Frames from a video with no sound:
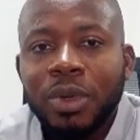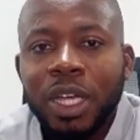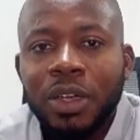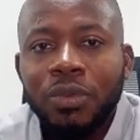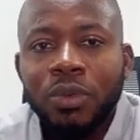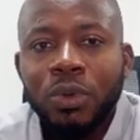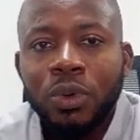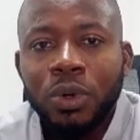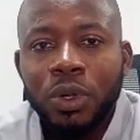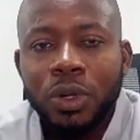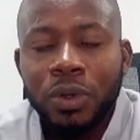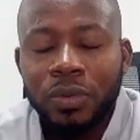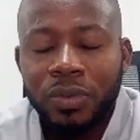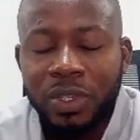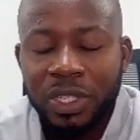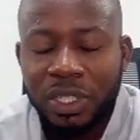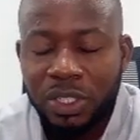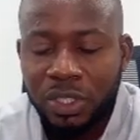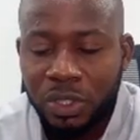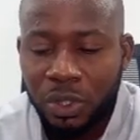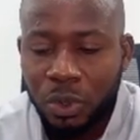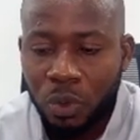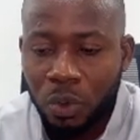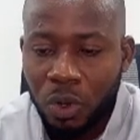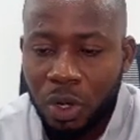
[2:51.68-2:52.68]
every one of
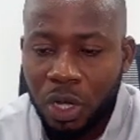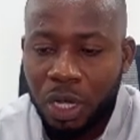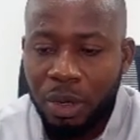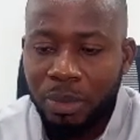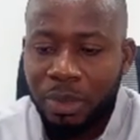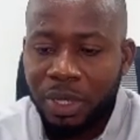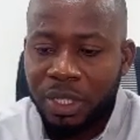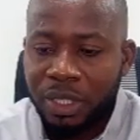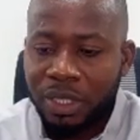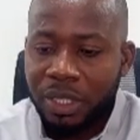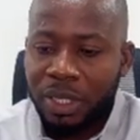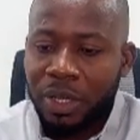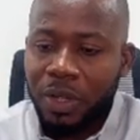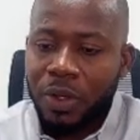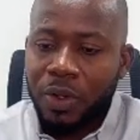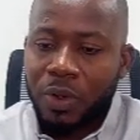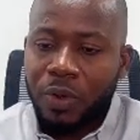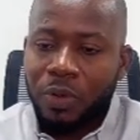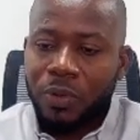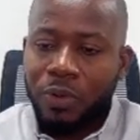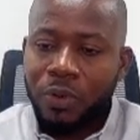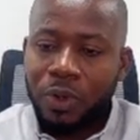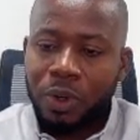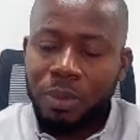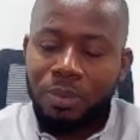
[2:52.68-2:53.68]
these requirements
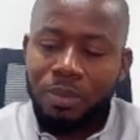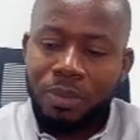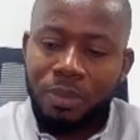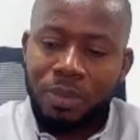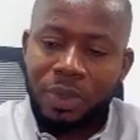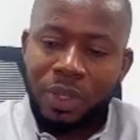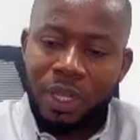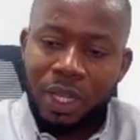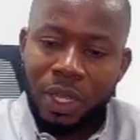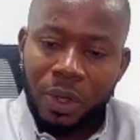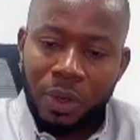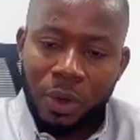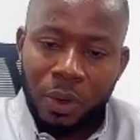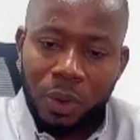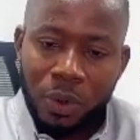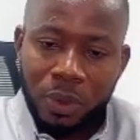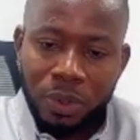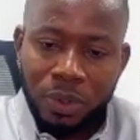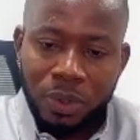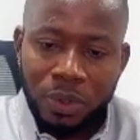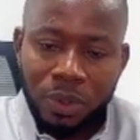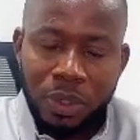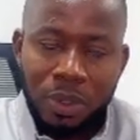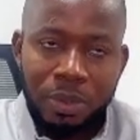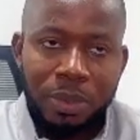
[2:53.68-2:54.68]
from the
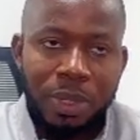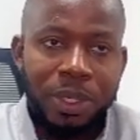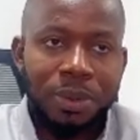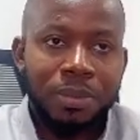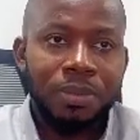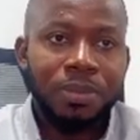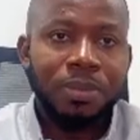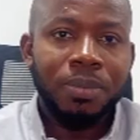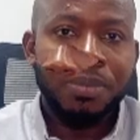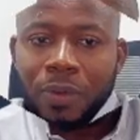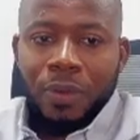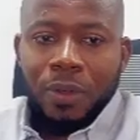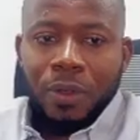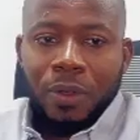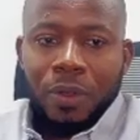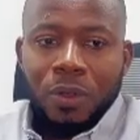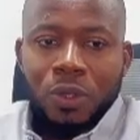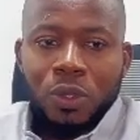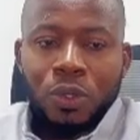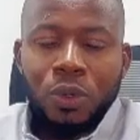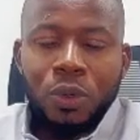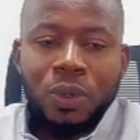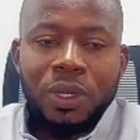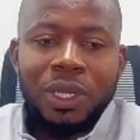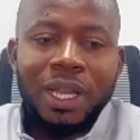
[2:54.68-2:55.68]
customer.
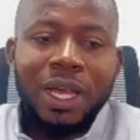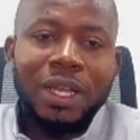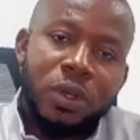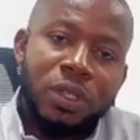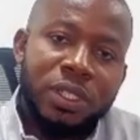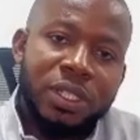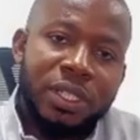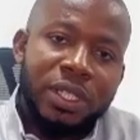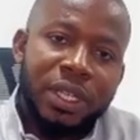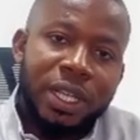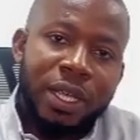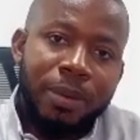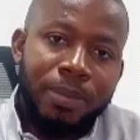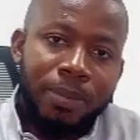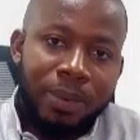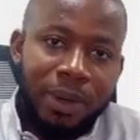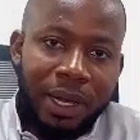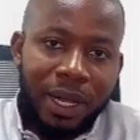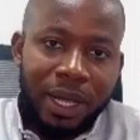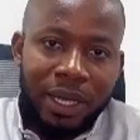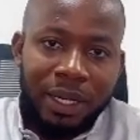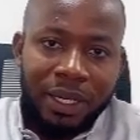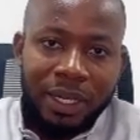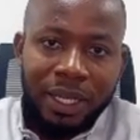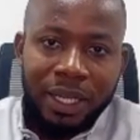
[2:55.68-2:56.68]
So that's what a
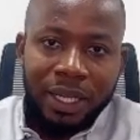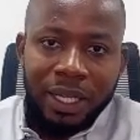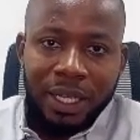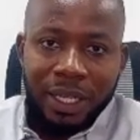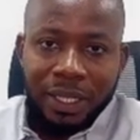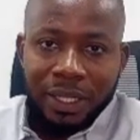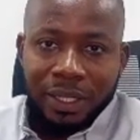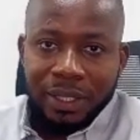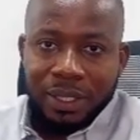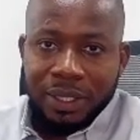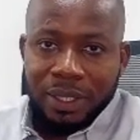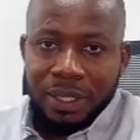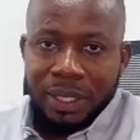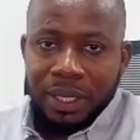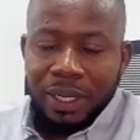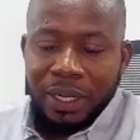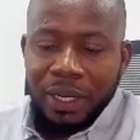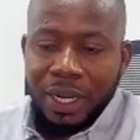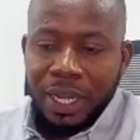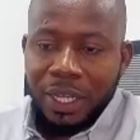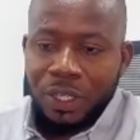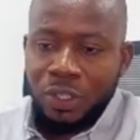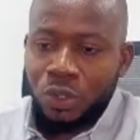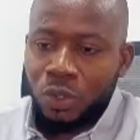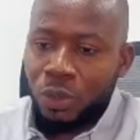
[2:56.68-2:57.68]
plan is.
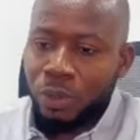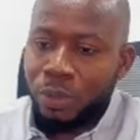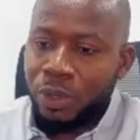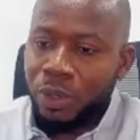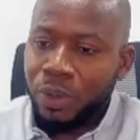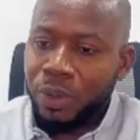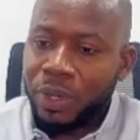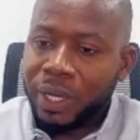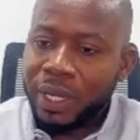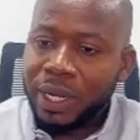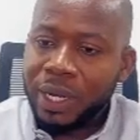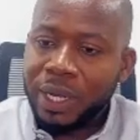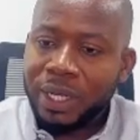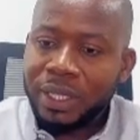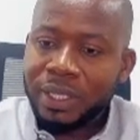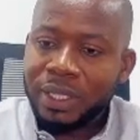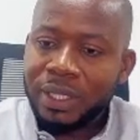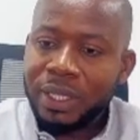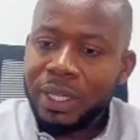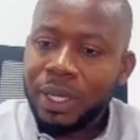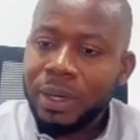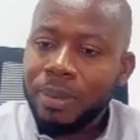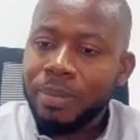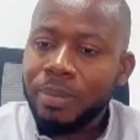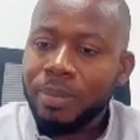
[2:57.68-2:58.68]
Next, we'll be looking
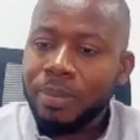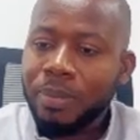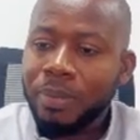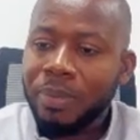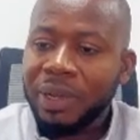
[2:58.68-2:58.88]
at